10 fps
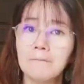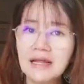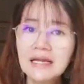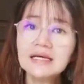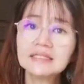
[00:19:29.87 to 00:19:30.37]

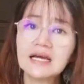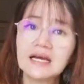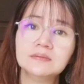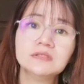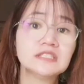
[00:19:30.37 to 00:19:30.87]
many a
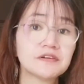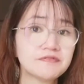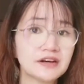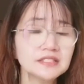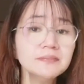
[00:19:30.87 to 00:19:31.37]
times the
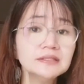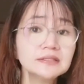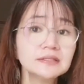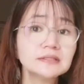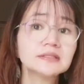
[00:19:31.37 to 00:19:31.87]

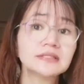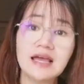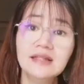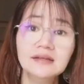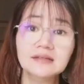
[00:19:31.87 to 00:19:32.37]
fundamentals
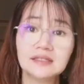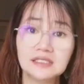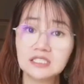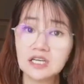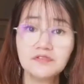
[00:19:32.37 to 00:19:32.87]
and
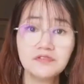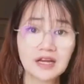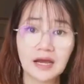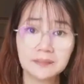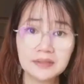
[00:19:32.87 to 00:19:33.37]
earnings of a
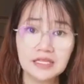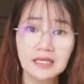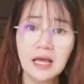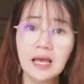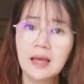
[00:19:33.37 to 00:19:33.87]

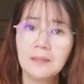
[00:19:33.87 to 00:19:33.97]
company